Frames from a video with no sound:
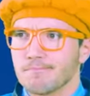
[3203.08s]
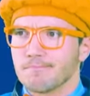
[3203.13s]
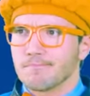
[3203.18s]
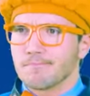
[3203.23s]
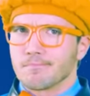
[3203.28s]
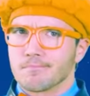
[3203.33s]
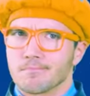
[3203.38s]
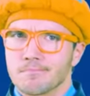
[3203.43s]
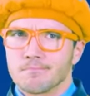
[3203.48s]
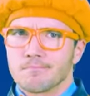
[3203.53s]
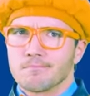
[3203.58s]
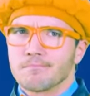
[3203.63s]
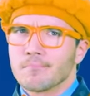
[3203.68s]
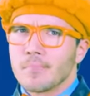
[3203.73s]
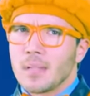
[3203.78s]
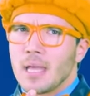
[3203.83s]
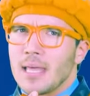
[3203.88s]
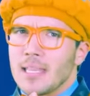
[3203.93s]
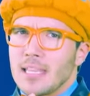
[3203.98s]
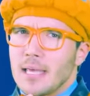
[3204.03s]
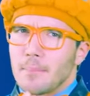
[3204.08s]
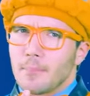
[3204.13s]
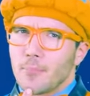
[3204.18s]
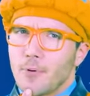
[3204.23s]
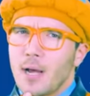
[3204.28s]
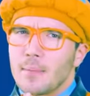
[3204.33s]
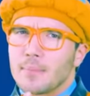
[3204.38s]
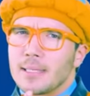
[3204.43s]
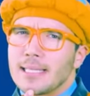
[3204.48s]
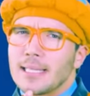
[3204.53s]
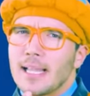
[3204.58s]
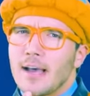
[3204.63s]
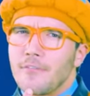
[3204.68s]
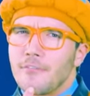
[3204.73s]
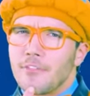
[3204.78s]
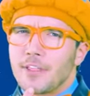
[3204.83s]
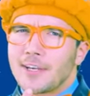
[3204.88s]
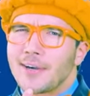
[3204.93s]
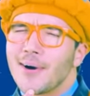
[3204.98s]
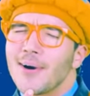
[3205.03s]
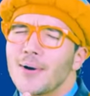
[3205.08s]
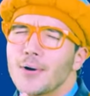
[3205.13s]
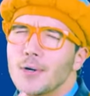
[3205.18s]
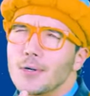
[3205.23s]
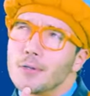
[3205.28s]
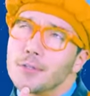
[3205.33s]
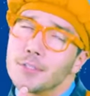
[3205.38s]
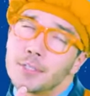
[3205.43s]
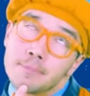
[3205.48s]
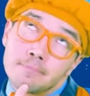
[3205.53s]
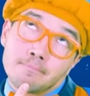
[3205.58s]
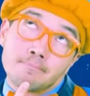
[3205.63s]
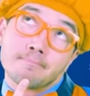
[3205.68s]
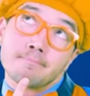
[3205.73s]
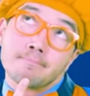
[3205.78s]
They probably love the cold.